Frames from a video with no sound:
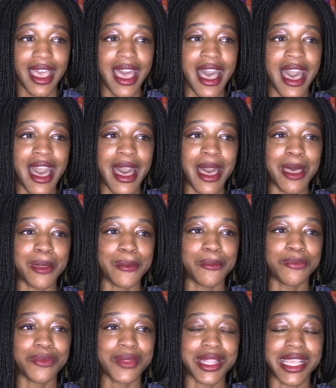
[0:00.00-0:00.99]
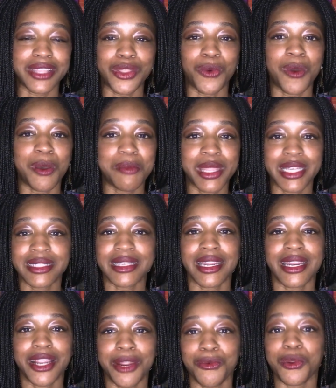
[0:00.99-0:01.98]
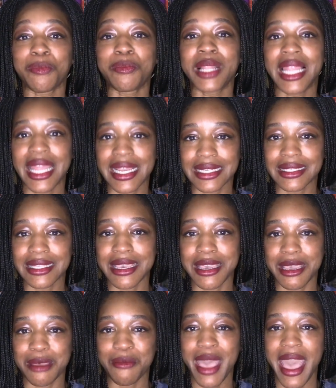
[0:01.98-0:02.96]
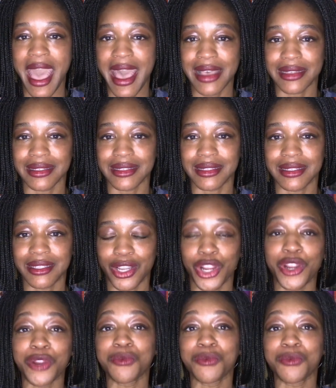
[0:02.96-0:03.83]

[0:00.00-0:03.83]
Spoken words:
Like the woman that's going to replace her as